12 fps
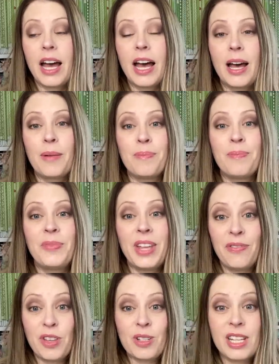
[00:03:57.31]
Um,
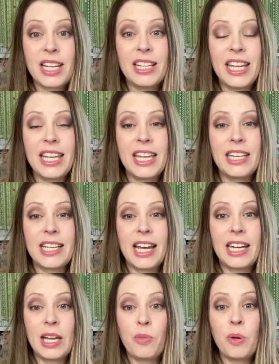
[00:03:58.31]
if there's any linking
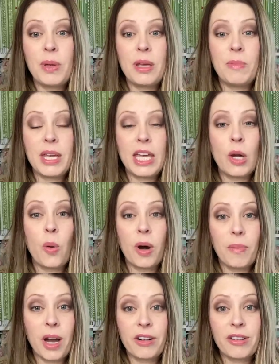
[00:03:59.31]
done, it will be me or
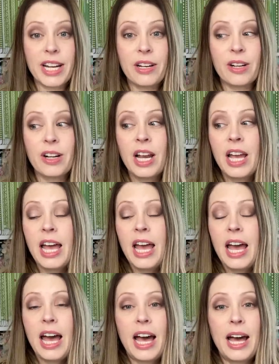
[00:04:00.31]
a moderator
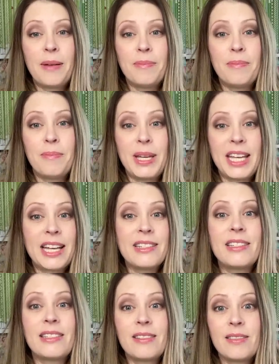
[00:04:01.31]
um,
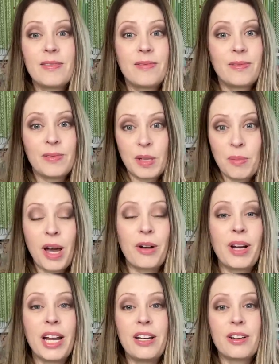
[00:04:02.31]
because the
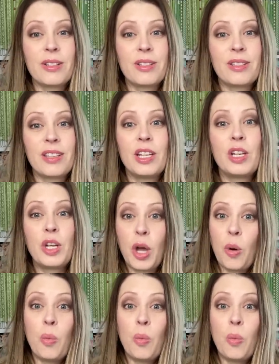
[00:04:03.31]
moderators know